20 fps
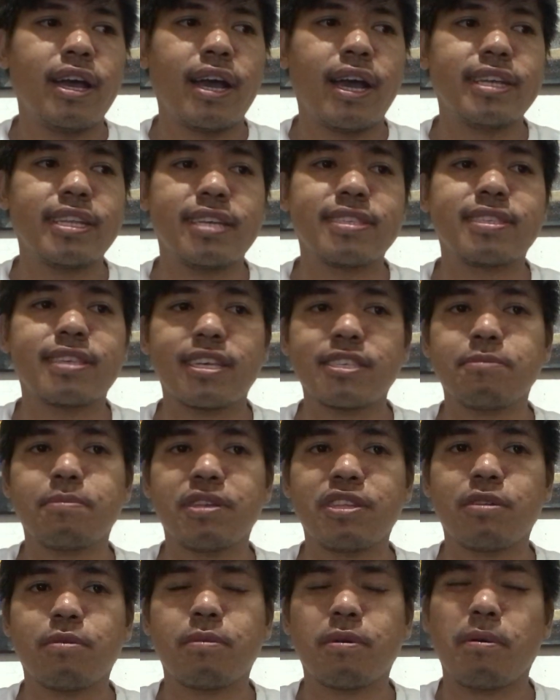an
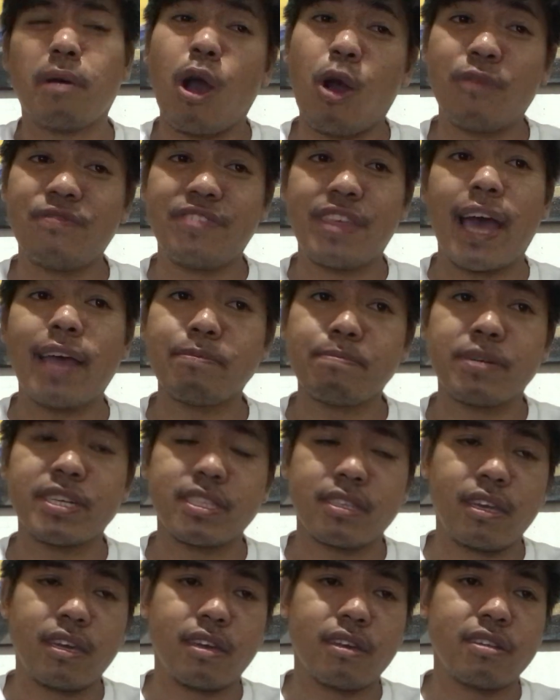assessment of that
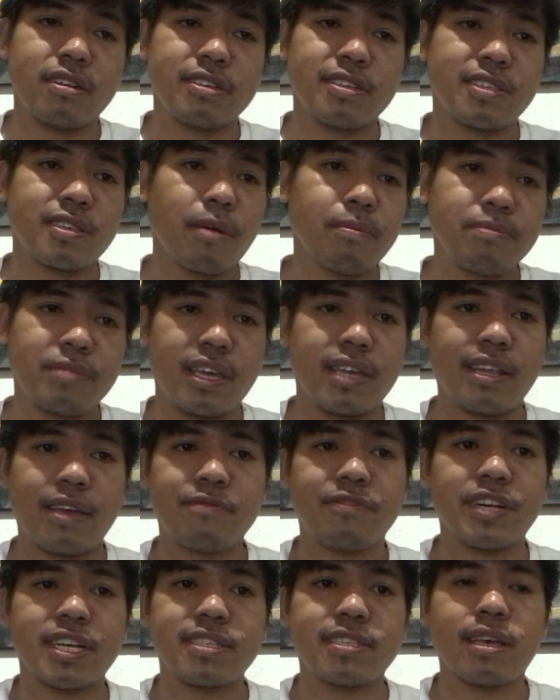particular something,
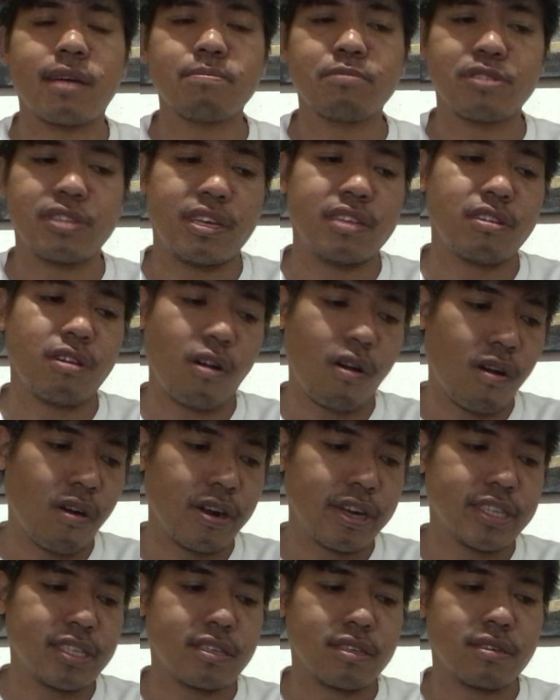like for example in
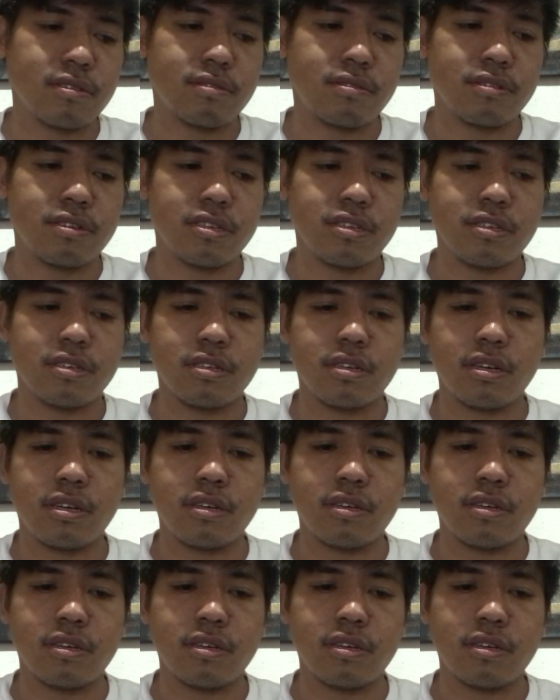art or